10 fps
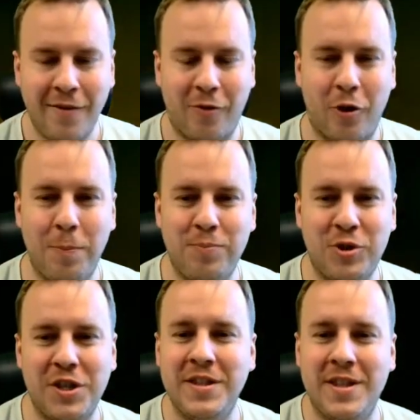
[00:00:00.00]
For
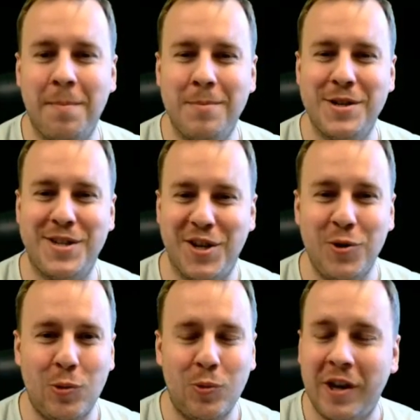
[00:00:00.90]
option number two,
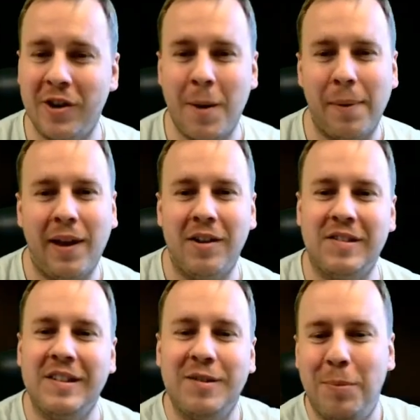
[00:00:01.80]
we're gonna
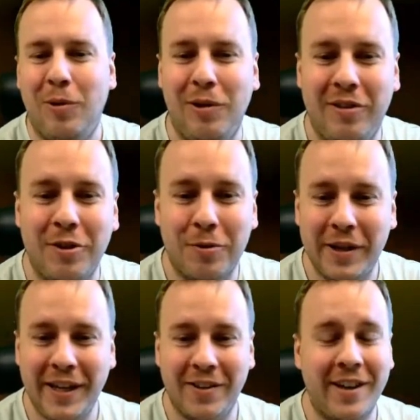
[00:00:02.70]
blast this ball to
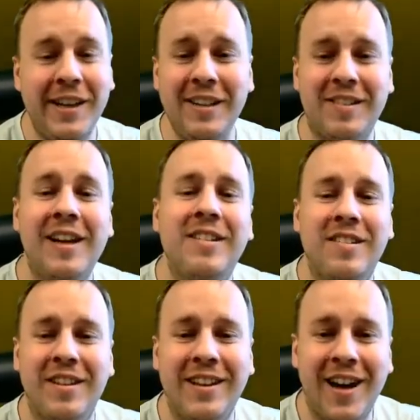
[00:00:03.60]
green, or at least that's
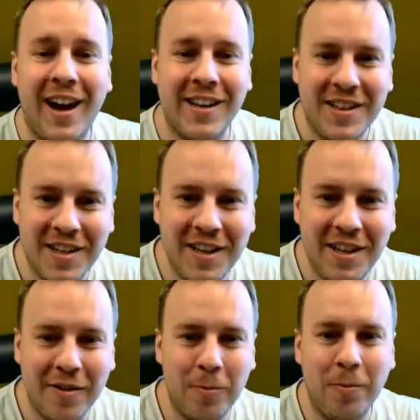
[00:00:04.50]
the
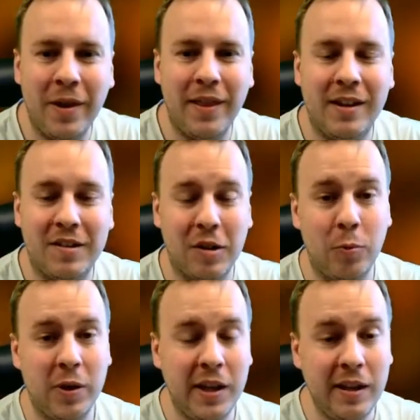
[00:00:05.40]
idea with it. So
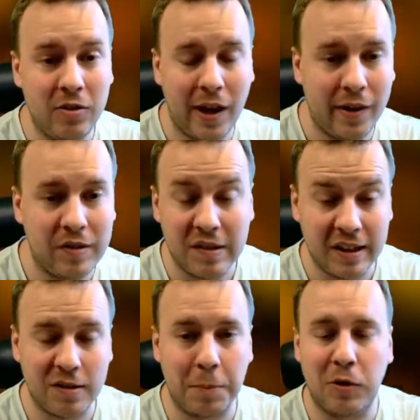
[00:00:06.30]
we need to have
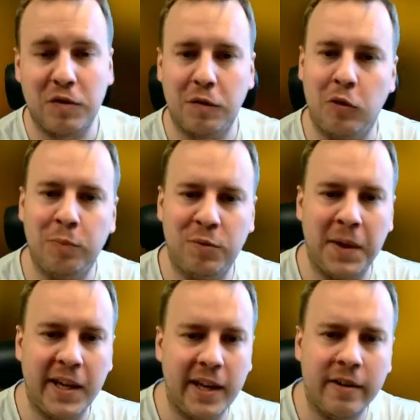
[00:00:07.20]
six bars of
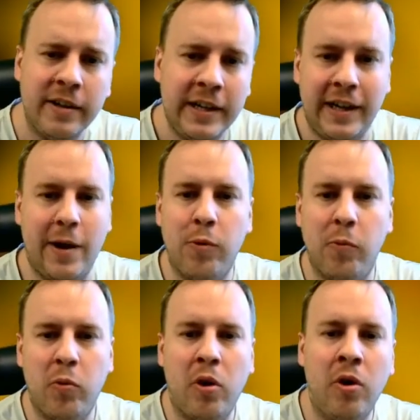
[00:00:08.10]
topspin here, and we
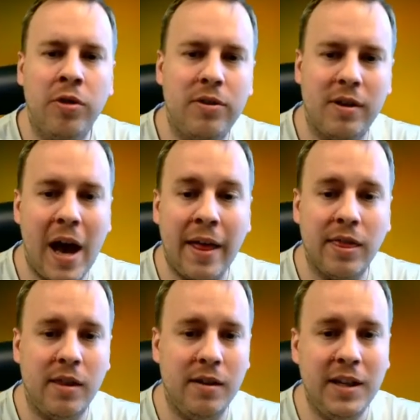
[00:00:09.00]
want
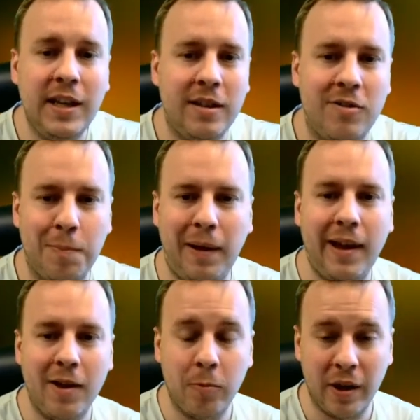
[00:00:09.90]
and need to
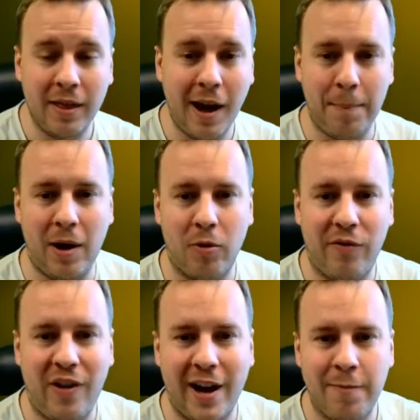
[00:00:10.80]
play with a power
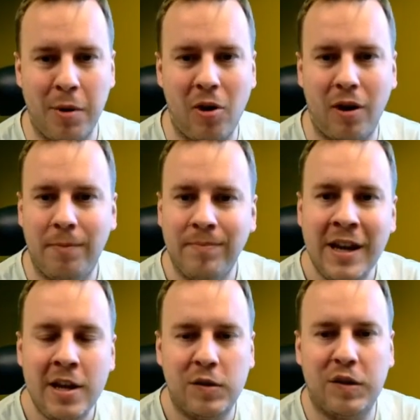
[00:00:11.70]
five ball.
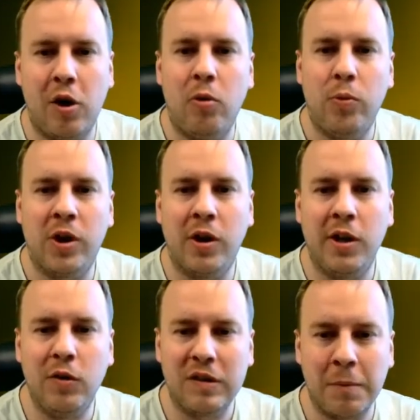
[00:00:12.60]
So we're gonna
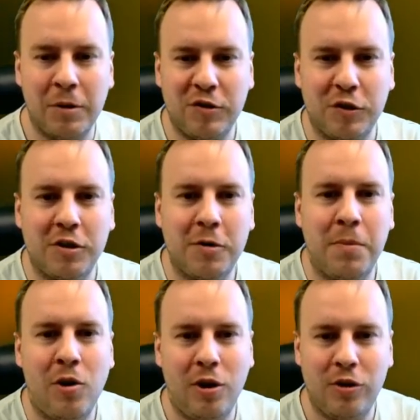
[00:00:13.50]
use a berserker
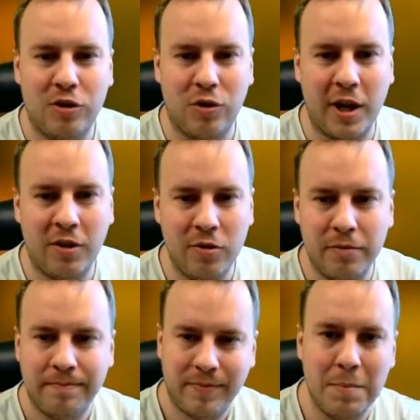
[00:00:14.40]
ball to try to
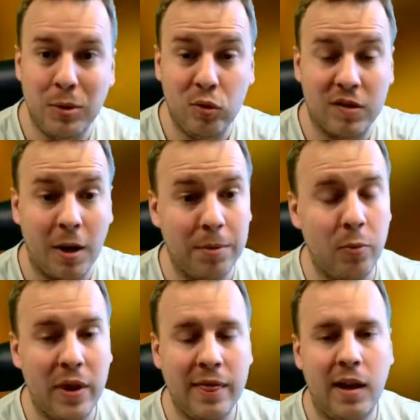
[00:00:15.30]
boost up the
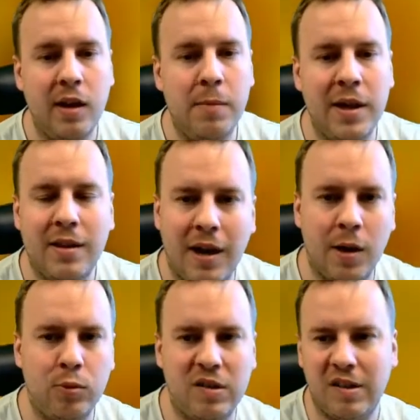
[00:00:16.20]
wind a little bit. I
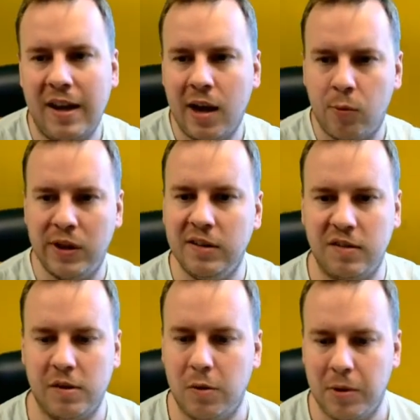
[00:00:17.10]
would say a wind
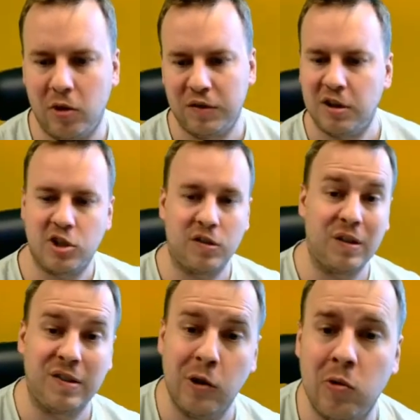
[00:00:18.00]
zero ball, such as a
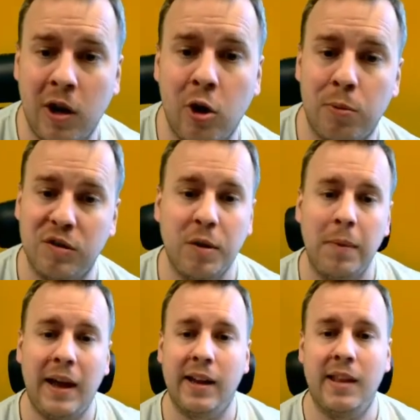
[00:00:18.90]
snow globe or something
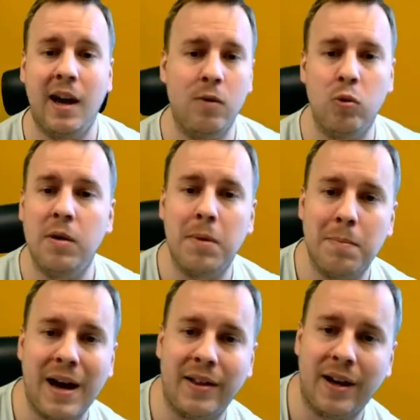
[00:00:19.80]
like that, wouldn't be
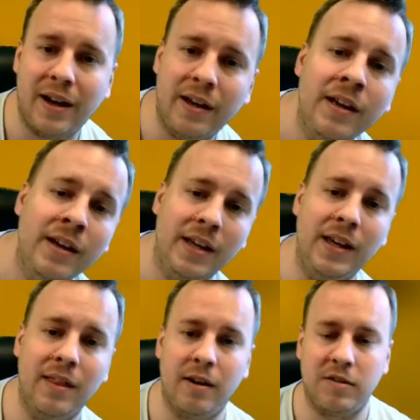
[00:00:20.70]
bad
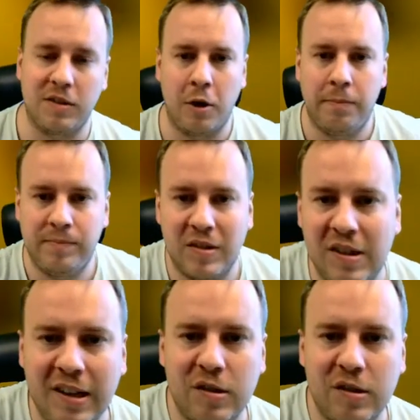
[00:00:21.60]
either. So six